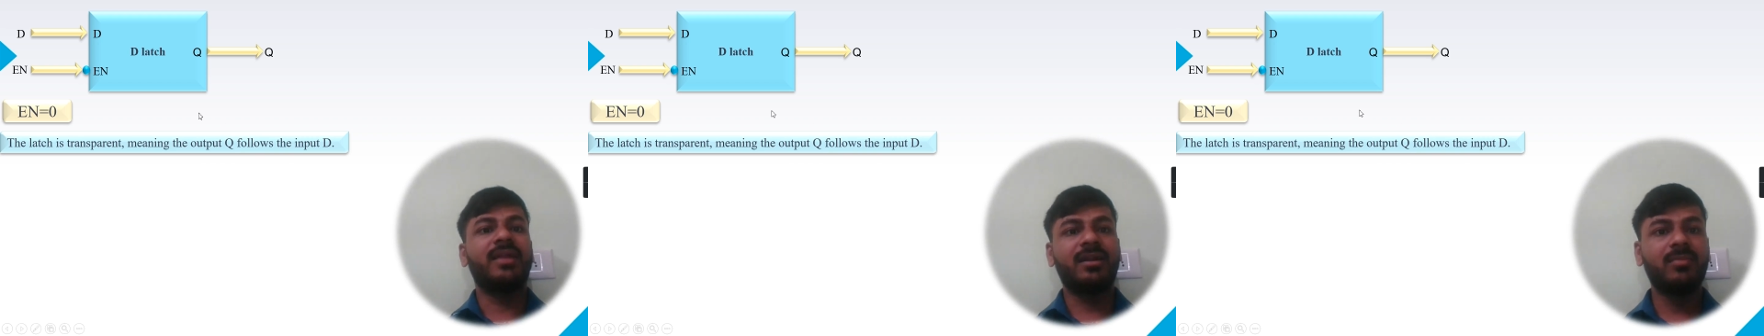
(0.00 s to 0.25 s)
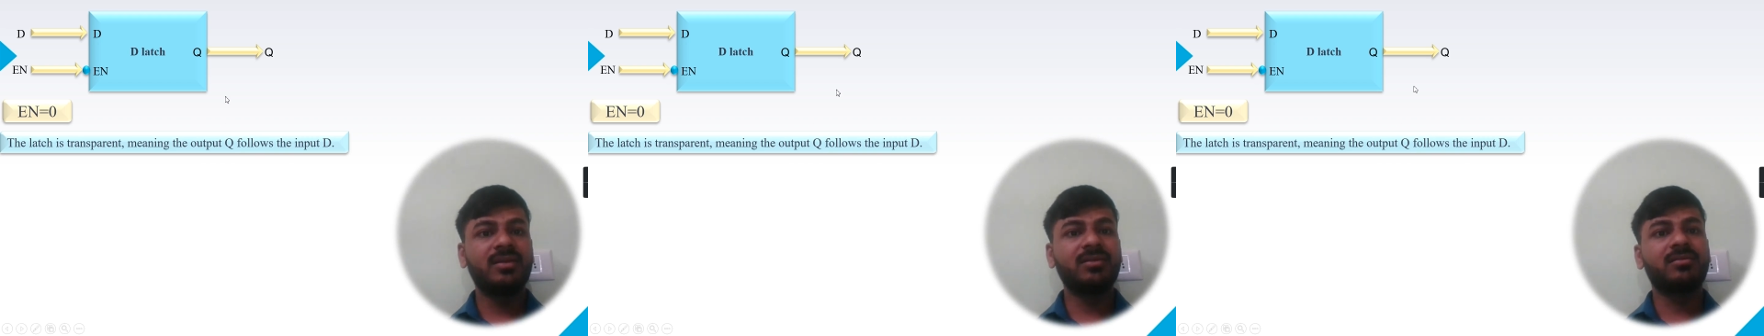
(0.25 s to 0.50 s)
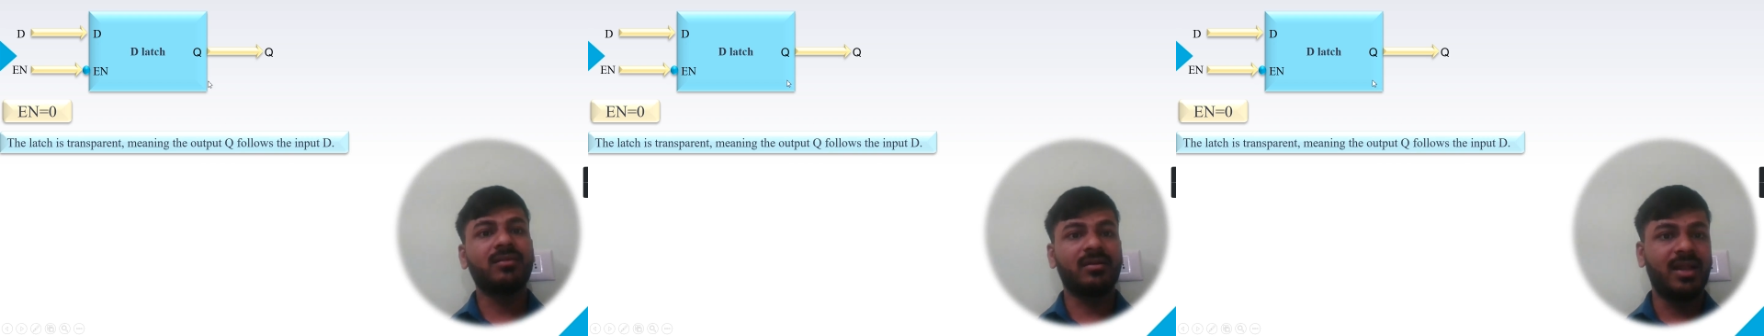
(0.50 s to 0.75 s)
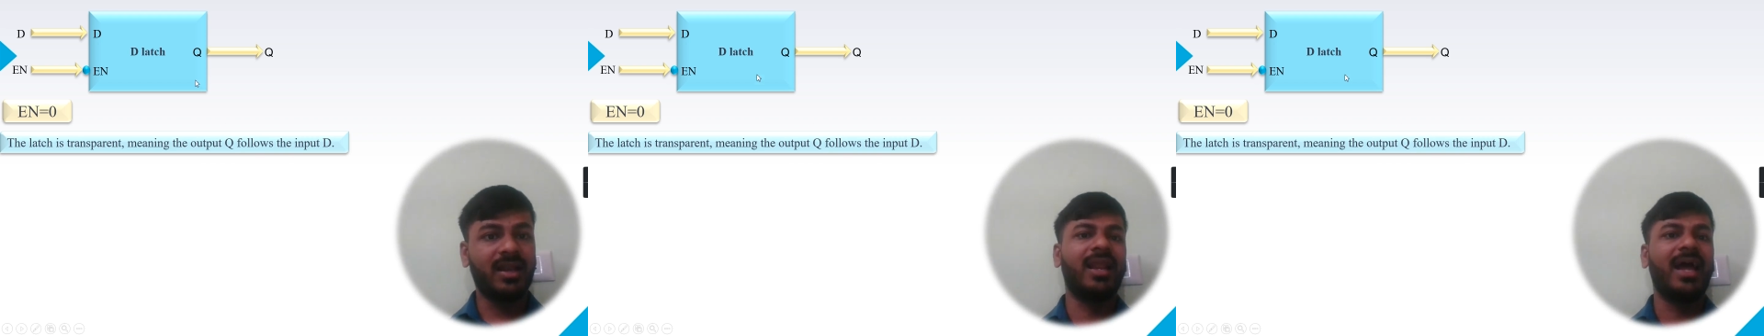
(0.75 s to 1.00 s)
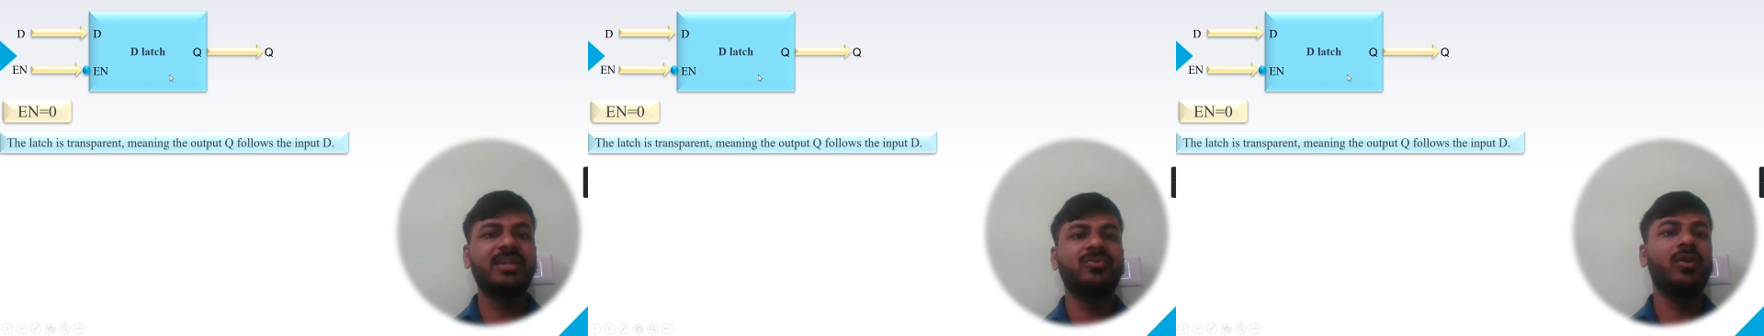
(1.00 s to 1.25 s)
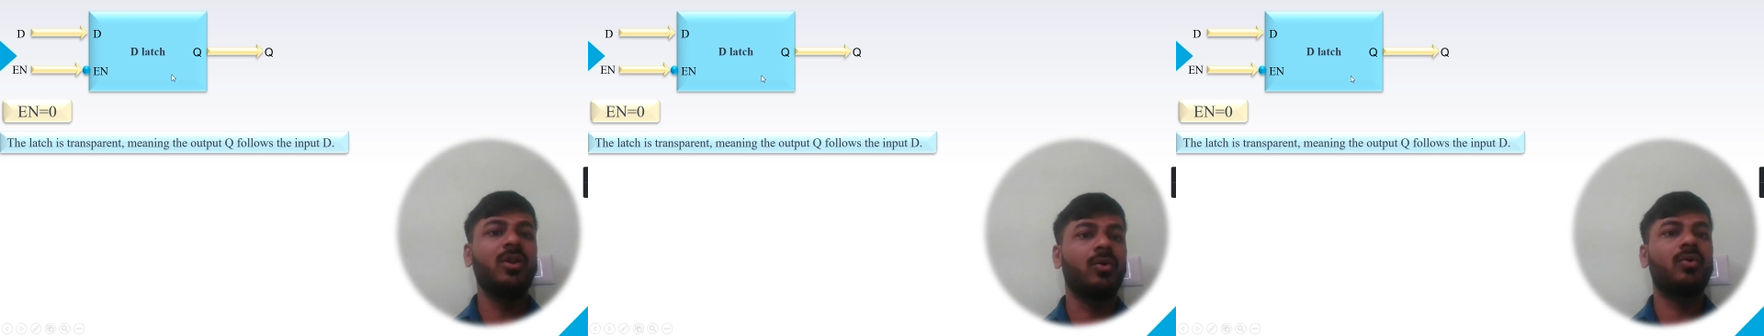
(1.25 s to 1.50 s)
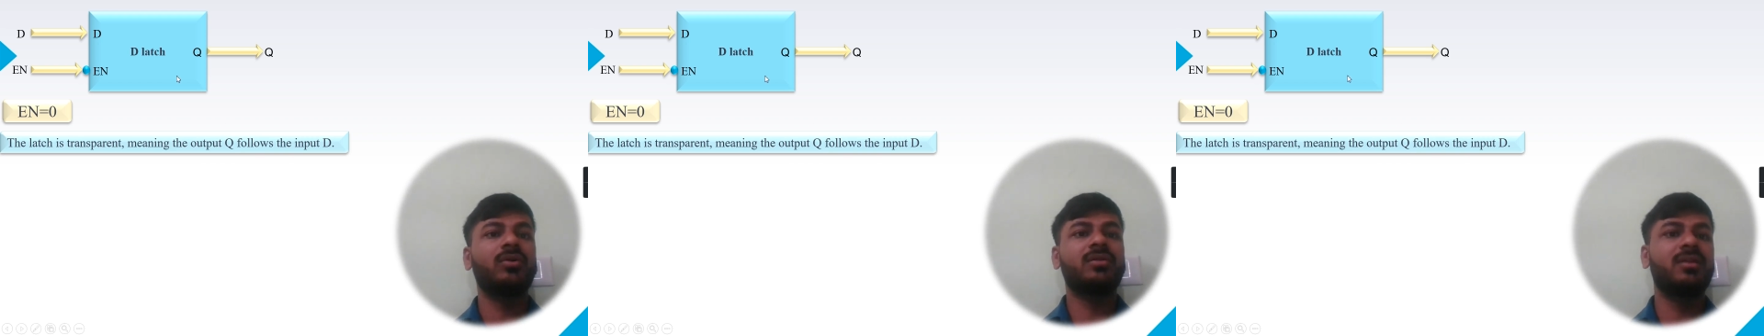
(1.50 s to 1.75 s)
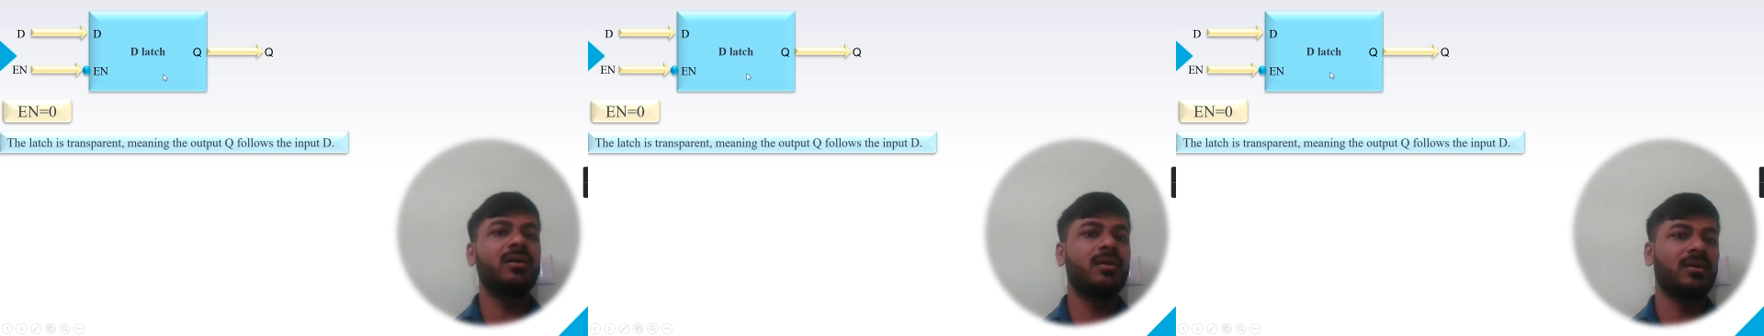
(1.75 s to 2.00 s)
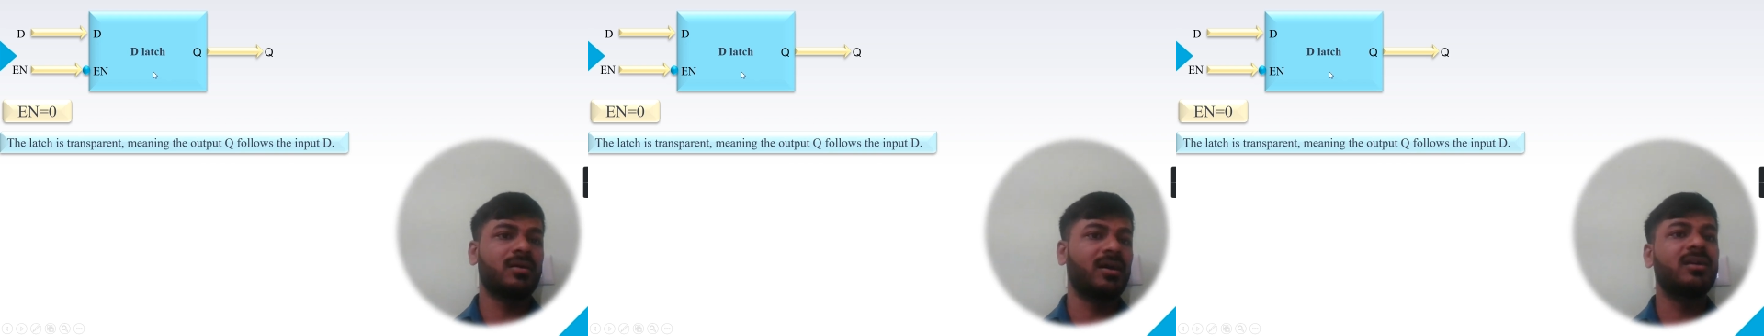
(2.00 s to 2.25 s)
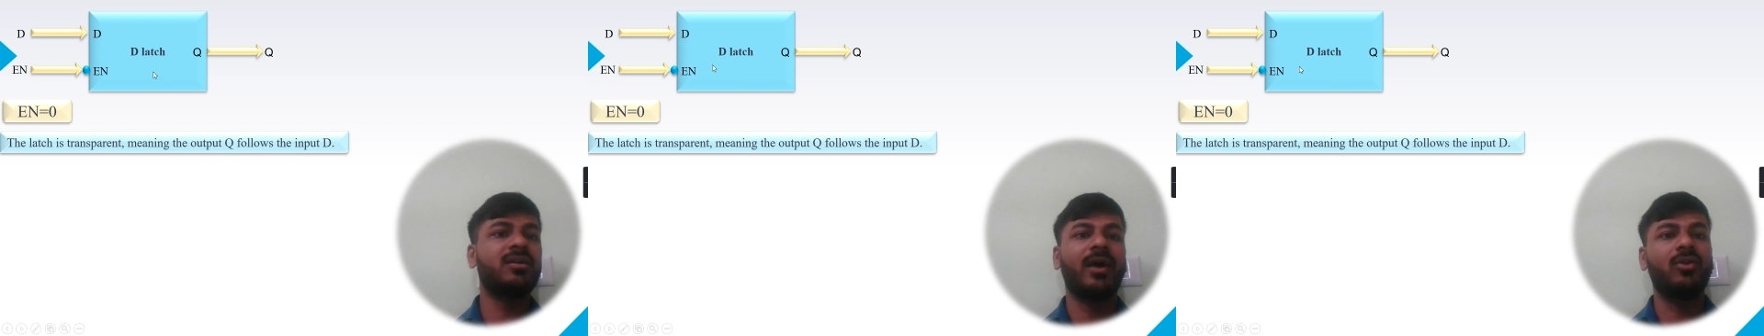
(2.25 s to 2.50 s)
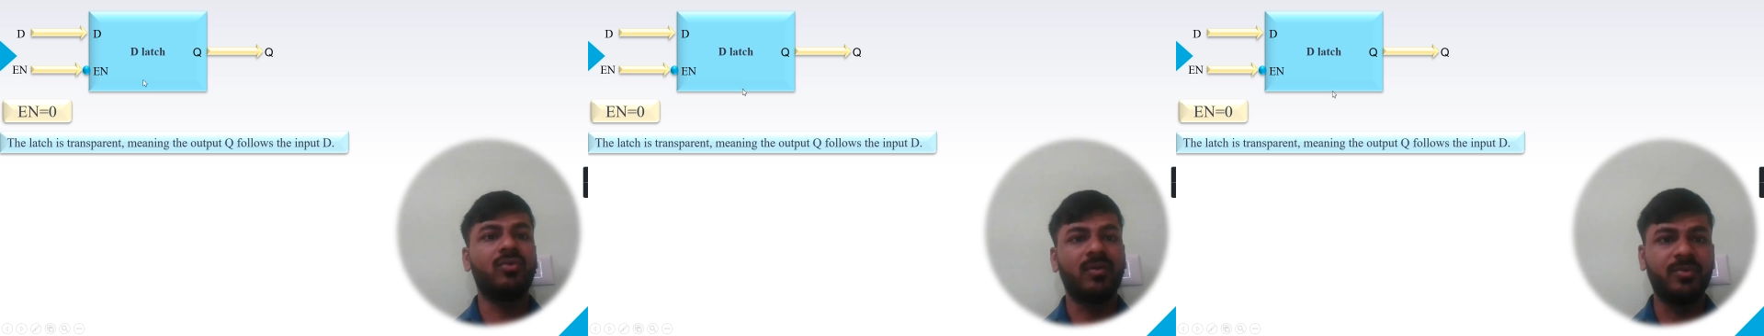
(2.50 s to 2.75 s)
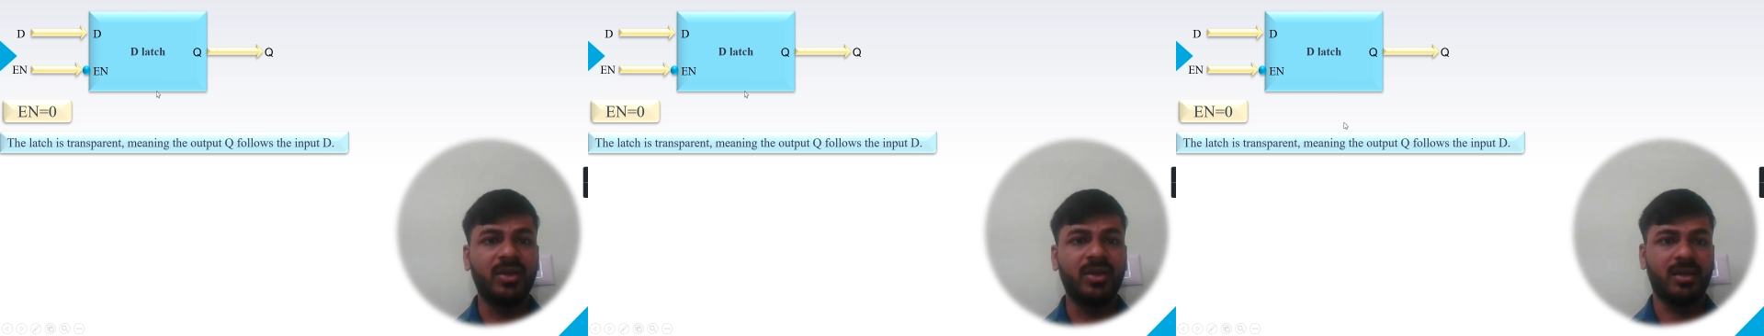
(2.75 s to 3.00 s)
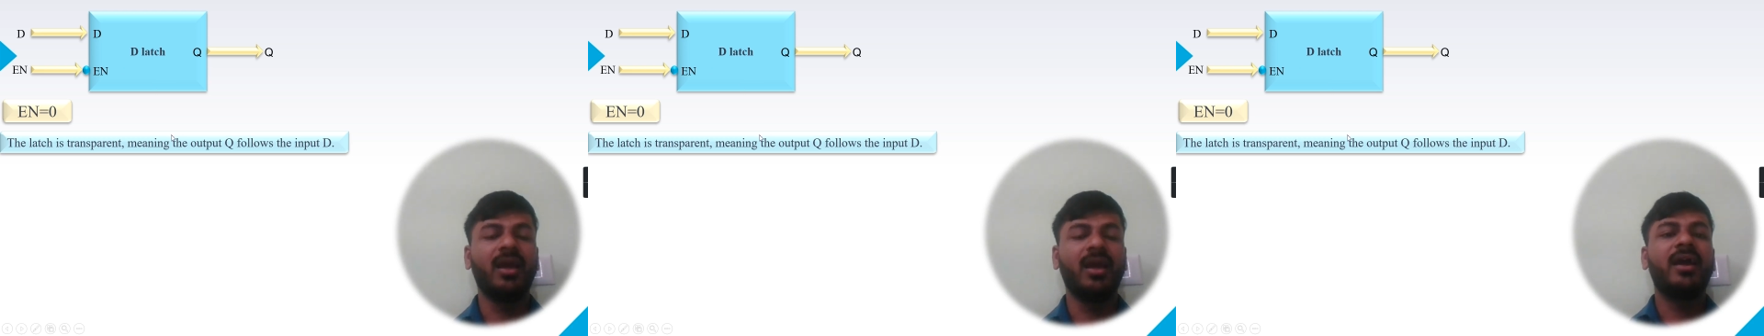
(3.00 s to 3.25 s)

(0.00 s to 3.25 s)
That means the latch will hold the current value of D.